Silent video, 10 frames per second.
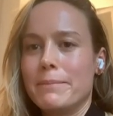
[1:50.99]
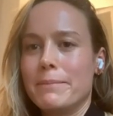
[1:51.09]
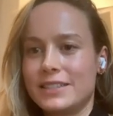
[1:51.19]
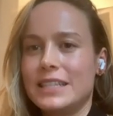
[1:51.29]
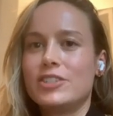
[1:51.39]

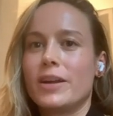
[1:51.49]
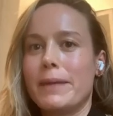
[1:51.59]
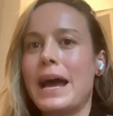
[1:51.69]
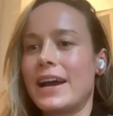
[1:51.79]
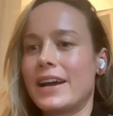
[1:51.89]
is TJ
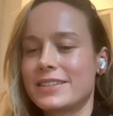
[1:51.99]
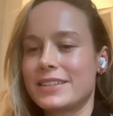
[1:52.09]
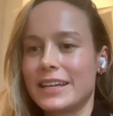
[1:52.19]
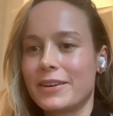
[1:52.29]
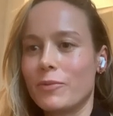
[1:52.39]
Maxx.
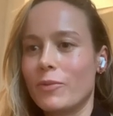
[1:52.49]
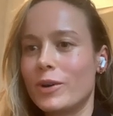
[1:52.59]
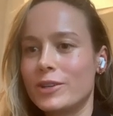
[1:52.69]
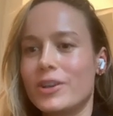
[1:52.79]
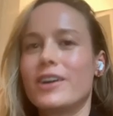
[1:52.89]
Like,
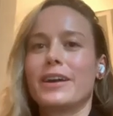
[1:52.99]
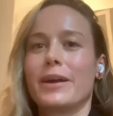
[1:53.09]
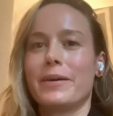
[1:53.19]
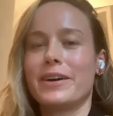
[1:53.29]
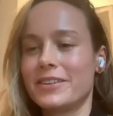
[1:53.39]
what are you
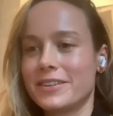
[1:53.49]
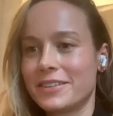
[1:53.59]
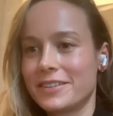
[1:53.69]
talking about?